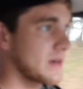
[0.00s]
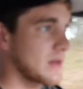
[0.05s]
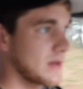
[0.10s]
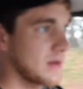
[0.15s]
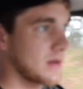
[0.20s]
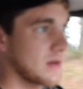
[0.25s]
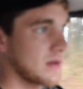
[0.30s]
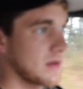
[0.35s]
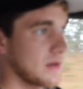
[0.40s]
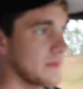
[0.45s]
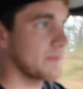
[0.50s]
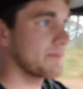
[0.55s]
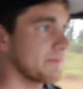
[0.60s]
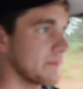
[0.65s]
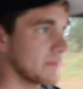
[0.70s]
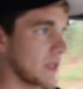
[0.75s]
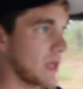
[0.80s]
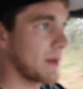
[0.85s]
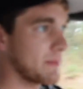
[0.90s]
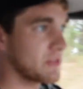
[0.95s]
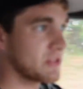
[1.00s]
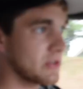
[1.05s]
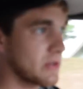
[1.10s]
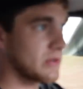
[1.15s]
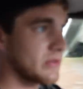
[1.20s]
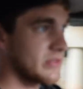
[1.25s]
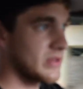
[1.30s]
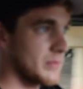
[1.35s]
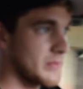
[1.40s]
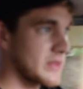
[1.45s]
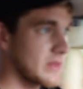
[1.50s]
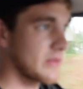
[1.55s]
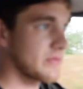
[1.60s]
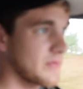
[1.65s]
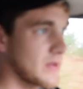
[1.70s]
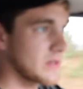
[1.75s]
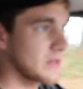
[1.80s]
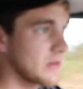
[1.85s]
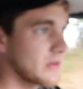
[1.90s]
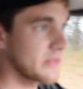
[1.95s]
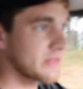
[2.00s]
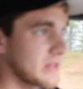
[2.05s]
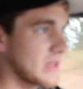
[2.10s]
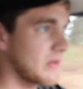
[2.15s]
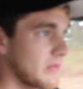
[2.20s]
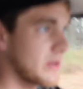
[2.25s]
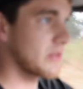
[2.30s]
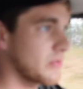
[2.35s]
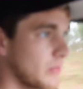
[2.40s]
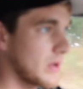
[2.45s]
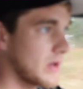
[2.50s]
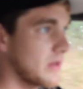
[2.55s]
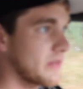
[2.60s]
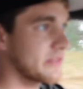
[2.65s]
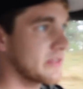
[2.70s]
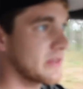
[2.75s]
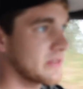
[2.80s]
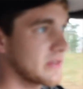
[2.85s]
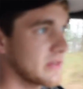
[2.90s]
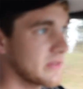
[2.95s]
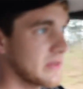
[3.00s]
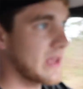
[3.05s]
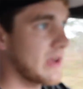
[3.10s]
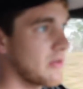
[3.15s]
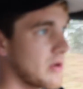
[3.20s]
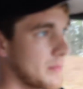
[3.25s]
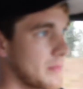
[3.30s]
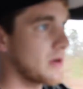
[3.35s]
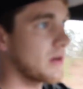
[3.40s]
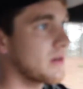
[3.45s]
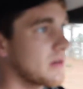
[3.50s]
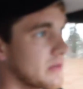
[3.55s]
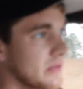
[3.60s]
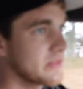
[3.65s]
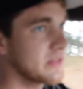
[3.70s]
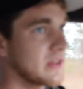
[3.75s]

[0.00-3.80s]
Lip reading: I'm sure some of these vendors sell it as well, such as LMR,